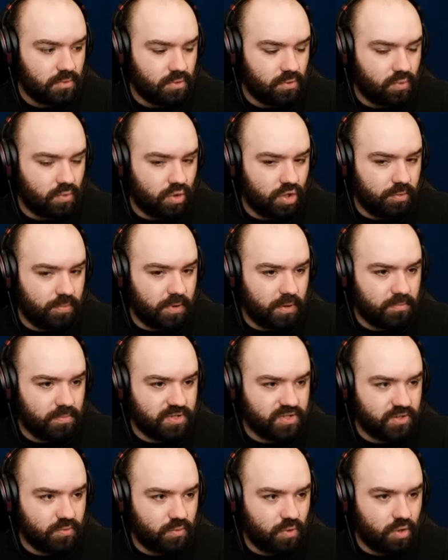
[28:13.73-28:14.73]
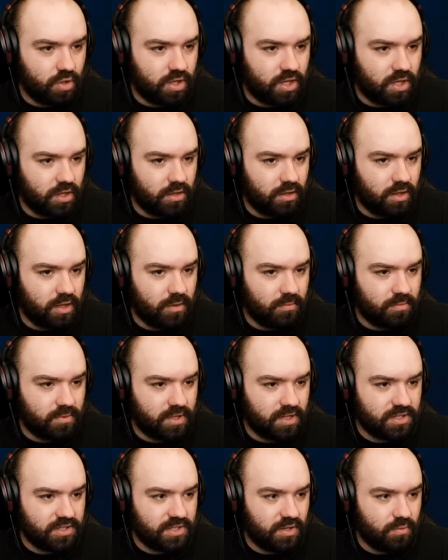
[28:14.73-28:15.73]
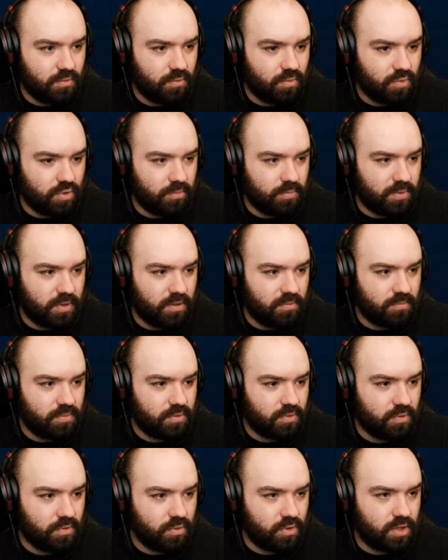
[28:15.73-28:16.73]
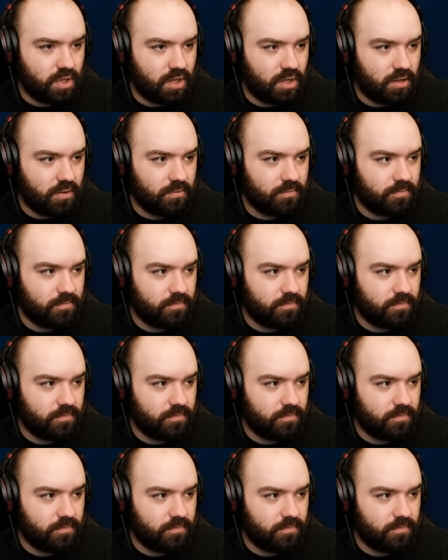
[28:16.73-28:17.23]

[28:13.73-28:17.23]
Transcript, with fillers: The water pump isn't working. Yep, that's our water pump. Okay.